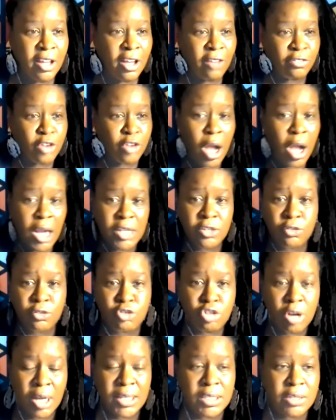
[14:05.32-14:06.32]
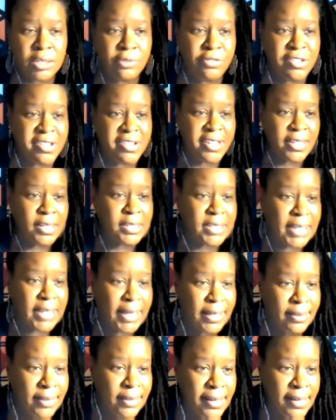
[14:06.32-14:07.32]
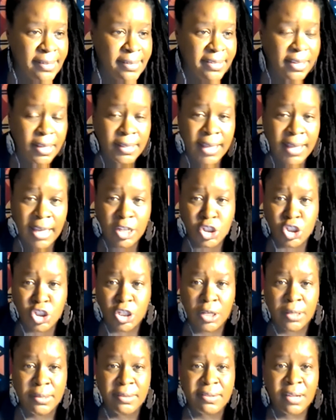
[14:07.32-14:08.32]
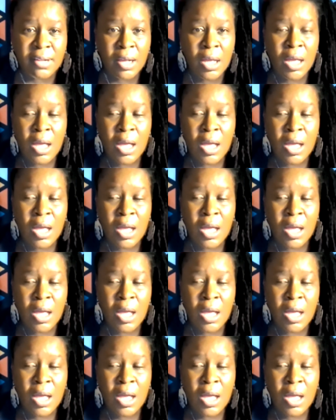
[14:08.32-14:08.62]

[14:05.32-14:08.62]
have kind of tried to facilitate these connections,